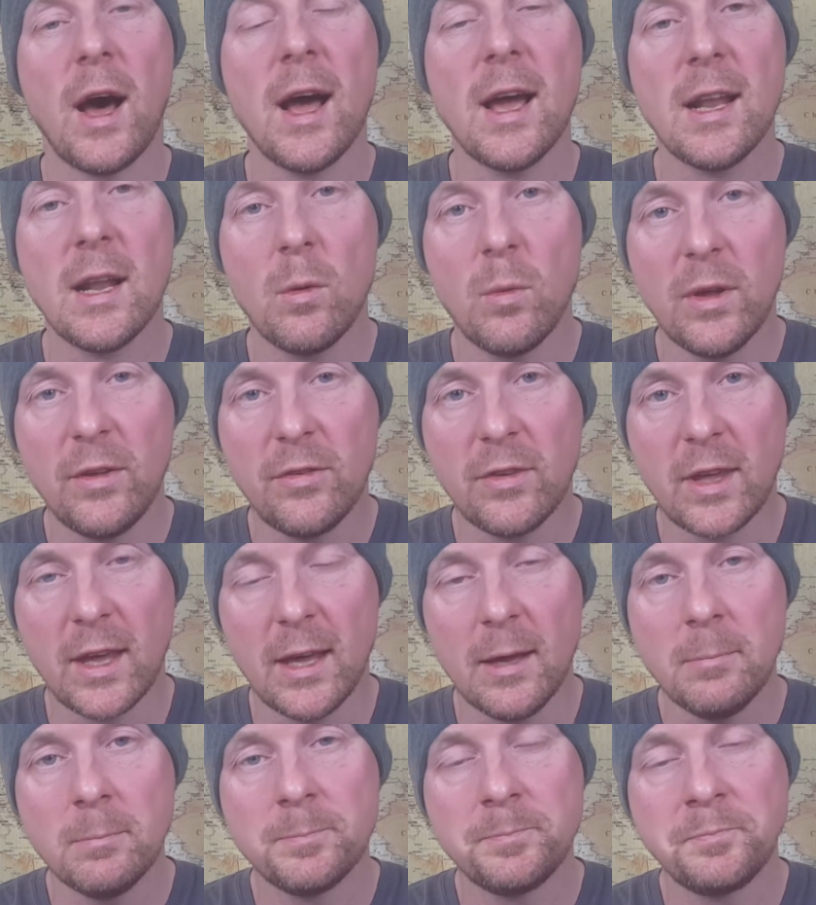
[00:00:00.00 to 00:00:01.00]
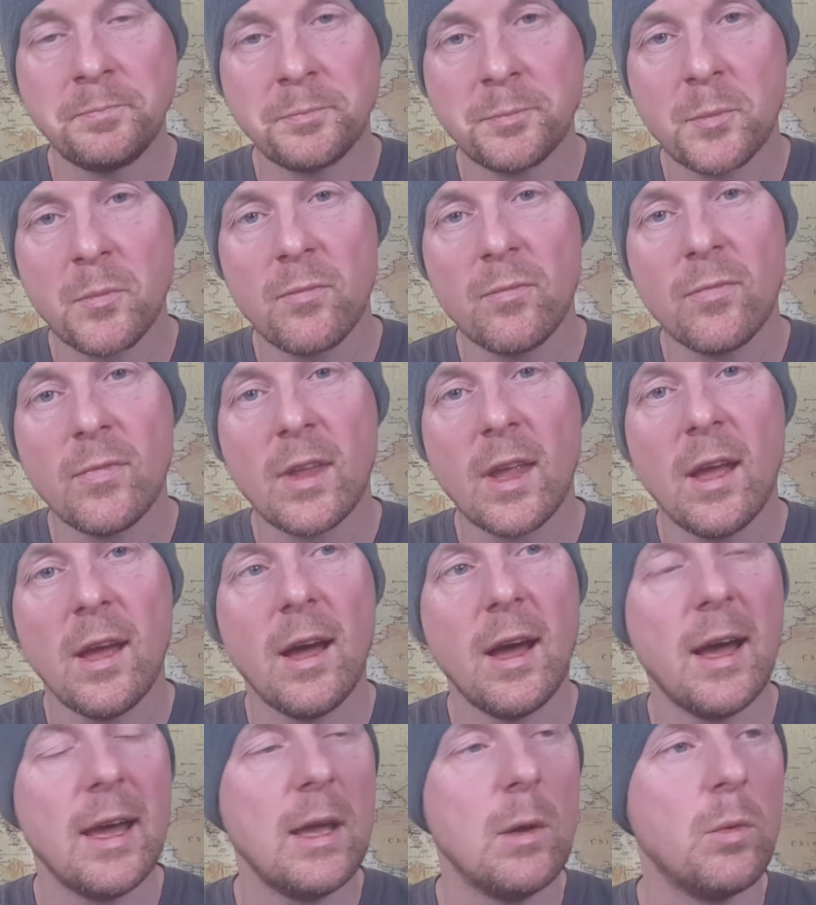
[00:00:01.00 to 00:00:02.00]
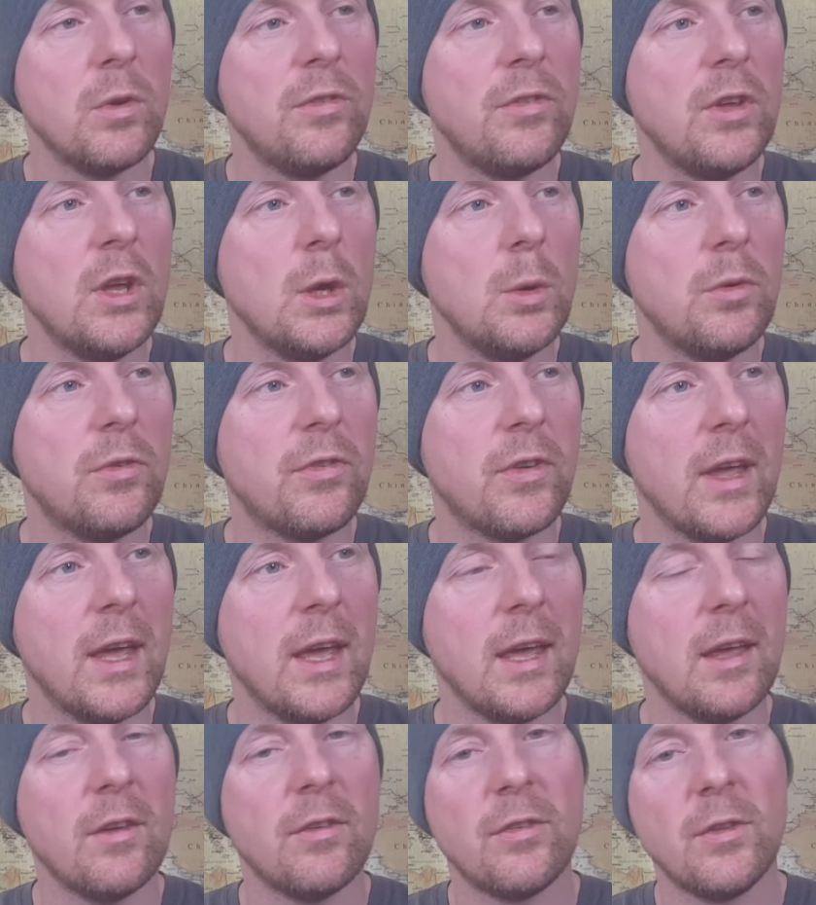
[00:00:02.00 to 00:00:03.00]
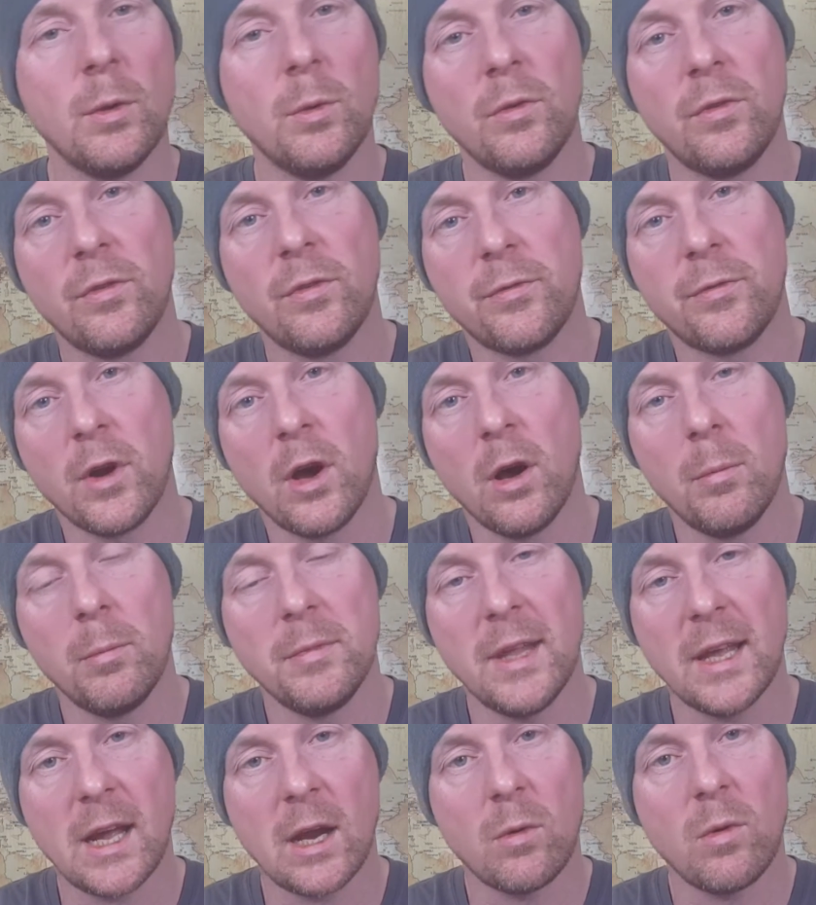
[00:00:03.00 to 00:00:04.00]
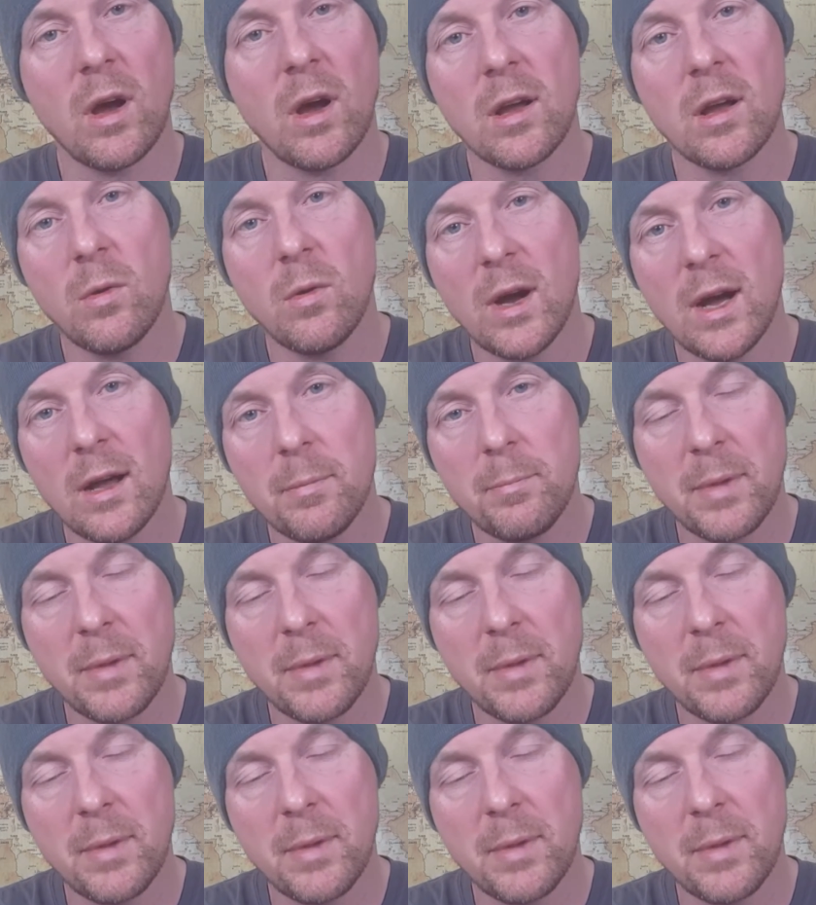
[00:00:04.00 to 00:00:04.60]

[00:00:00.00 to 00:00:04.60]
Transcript: Islay whiskey, he was using snus from Nicaragua,